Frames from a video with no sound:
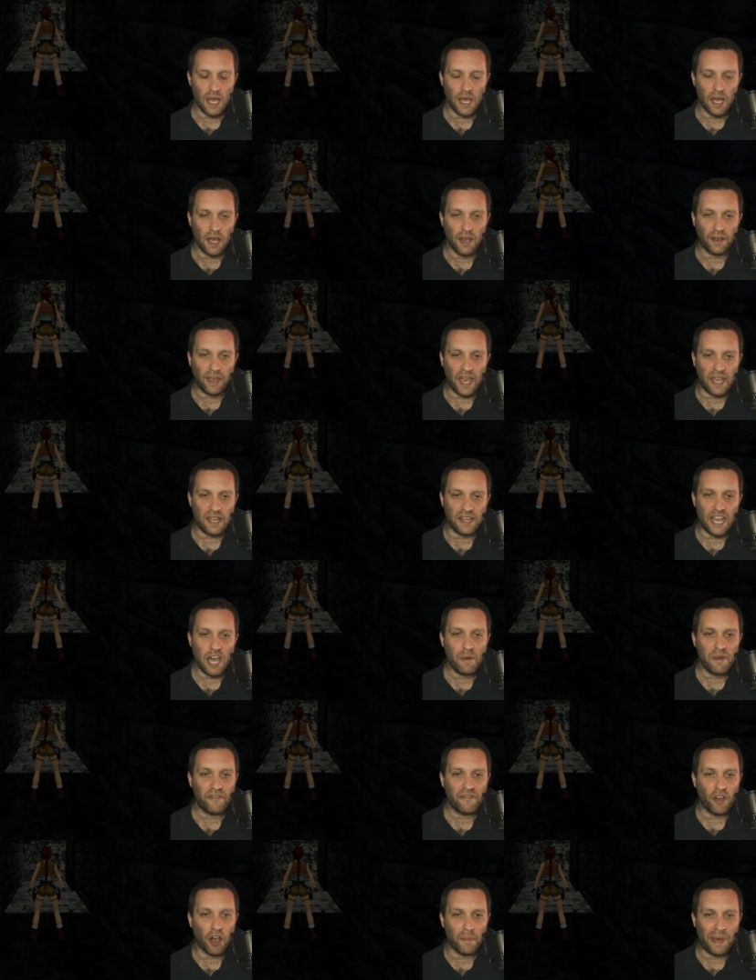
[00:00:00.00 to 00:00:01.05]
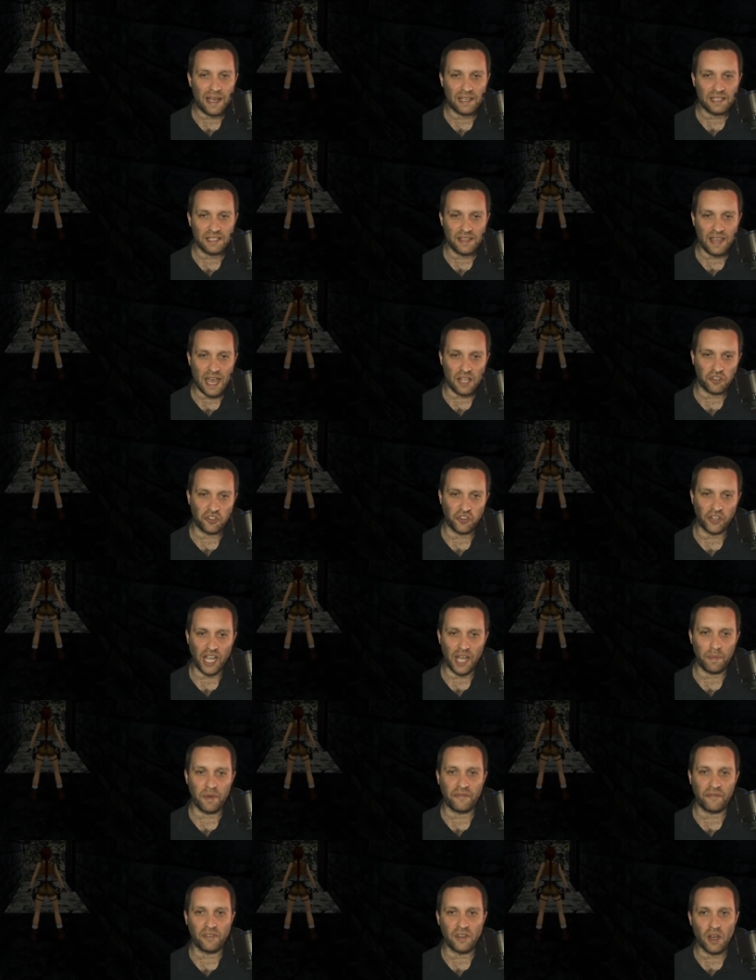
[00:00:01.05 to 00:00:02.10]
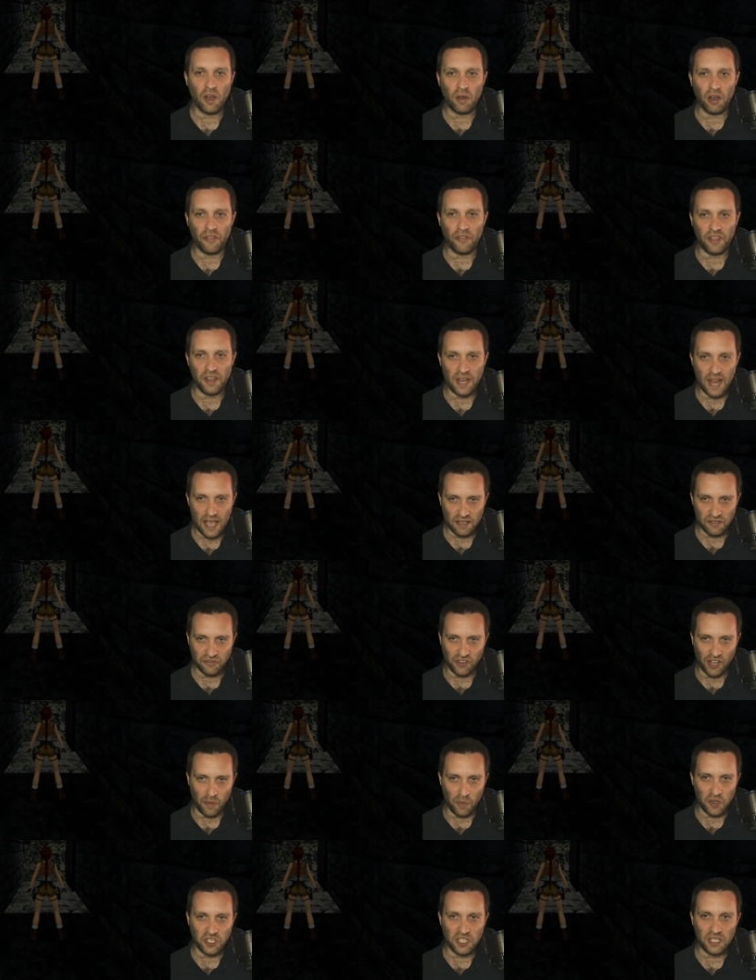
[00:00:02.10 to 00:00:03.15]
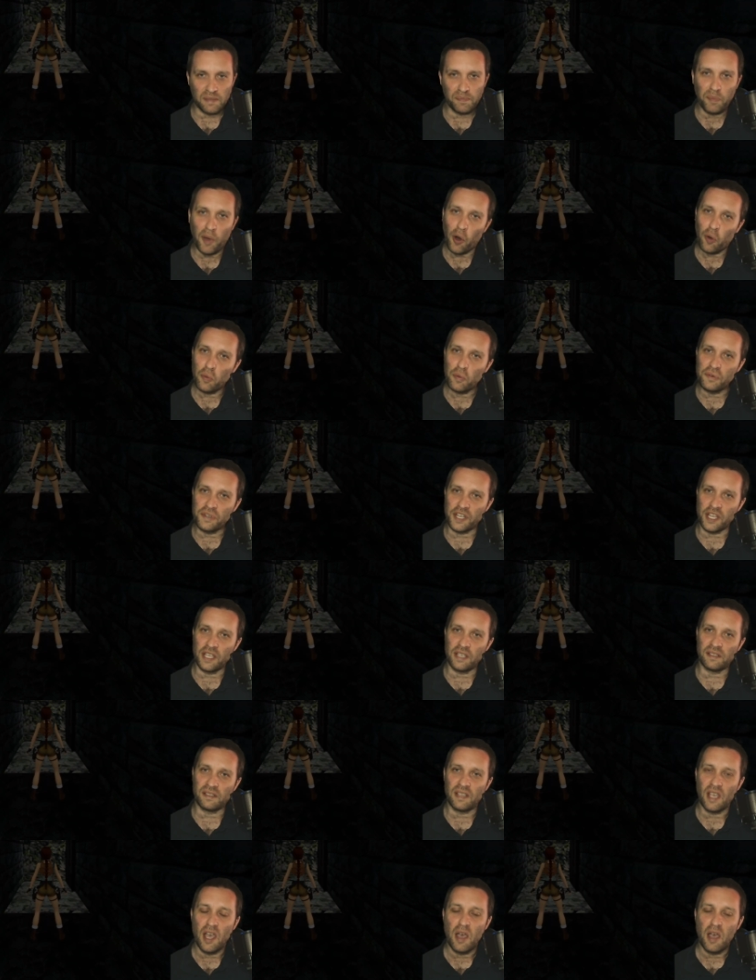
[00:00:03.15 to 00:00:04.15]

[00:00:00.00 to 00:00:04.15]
Okay, now we've got past that trap. We've now got the next trap, which is boulders.